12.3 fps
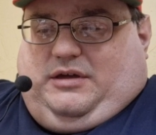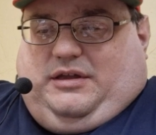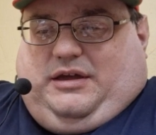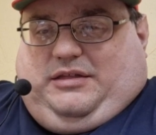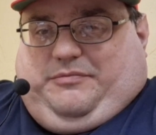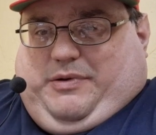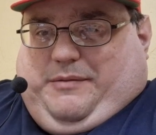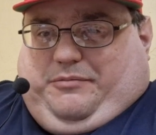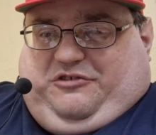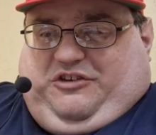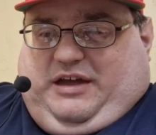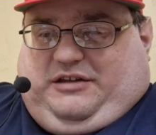You got
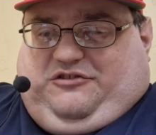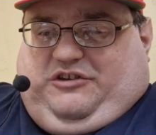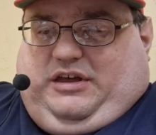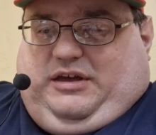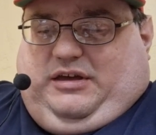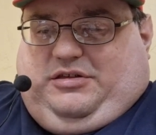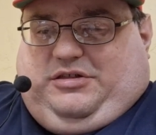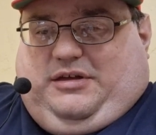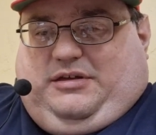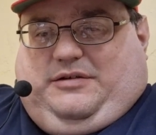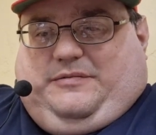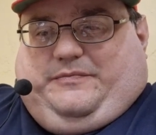pepperjack cheese,
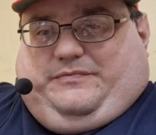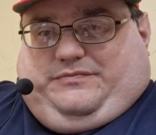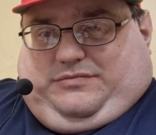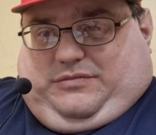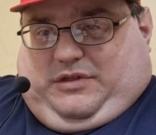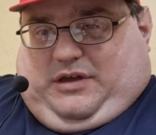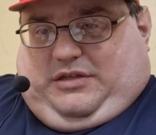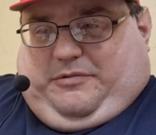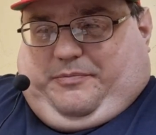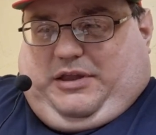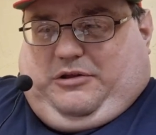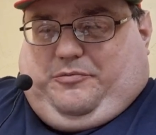
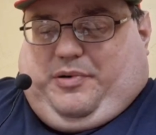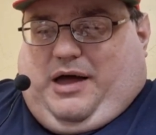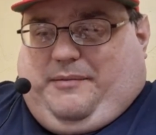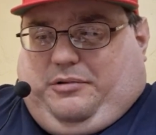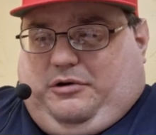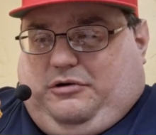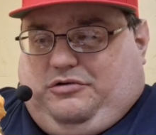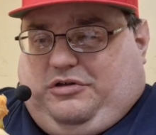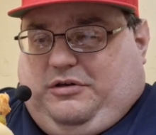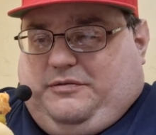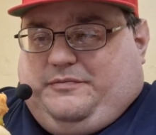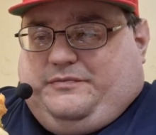jalapeno
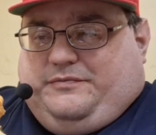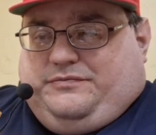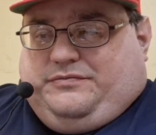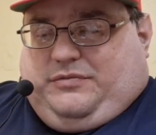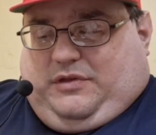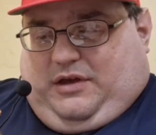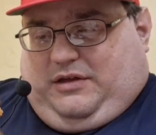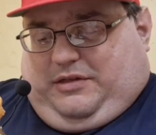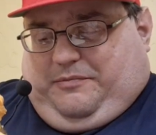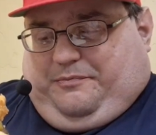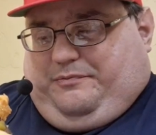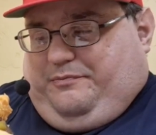poppers, got
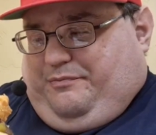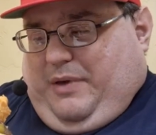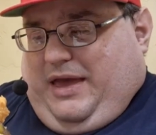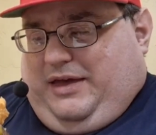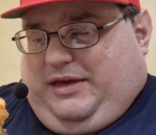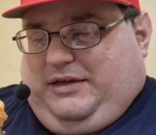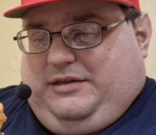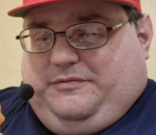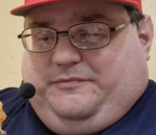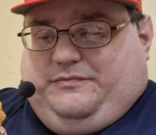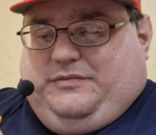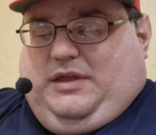the bacon